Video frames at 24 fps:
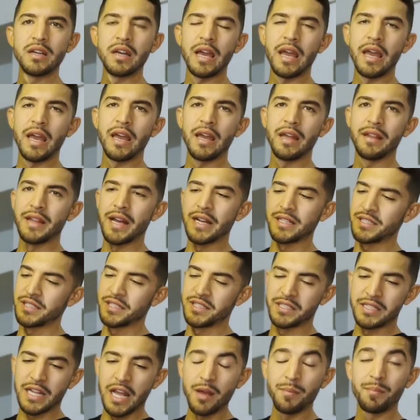and that's a
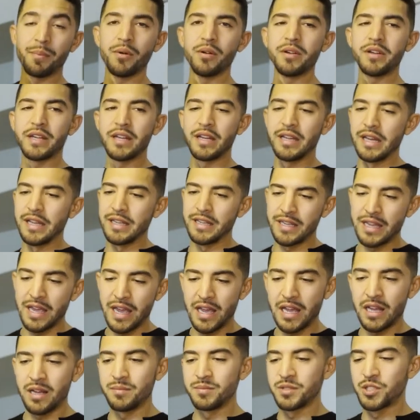staple. You can get
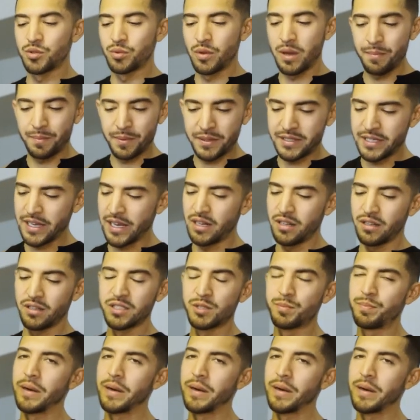yams, sweet potatoes,